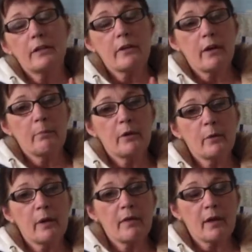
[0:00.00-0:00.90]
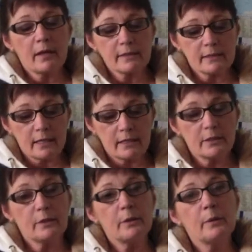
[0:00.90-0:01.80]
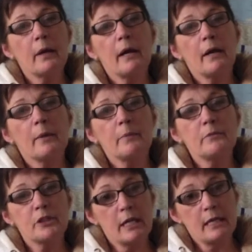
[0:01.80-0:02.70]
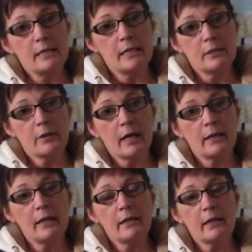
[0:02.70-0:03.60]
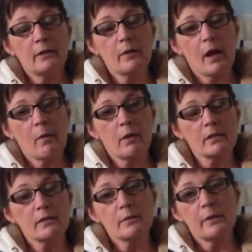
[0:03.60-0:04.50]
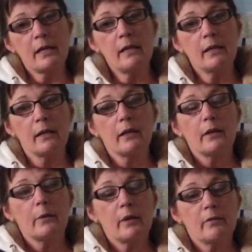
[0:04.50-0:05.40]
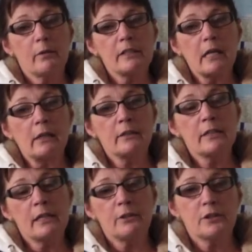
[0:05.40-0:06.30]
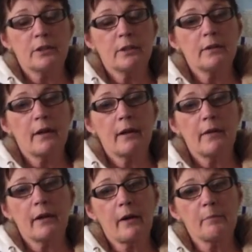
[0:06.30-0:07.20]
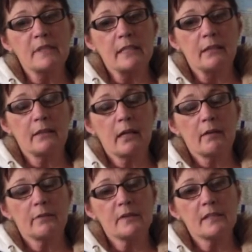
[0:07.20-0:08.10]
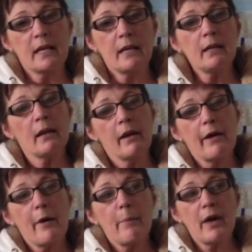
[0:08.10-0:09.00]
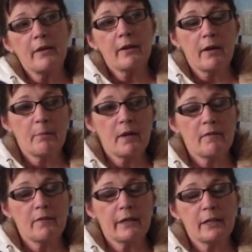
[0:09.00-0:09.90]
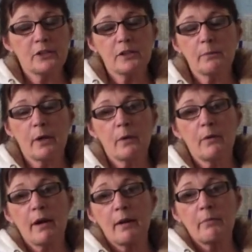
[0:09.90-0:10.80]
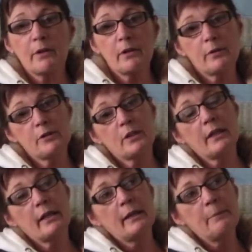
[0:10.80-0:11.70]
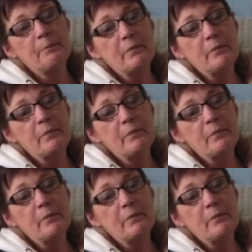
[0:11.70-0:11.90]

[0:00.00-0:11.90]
the time they're with us, they do GED training. They do that once a week. We have a retired teacher that comes in and offers that. By the time they finish the program, they're usually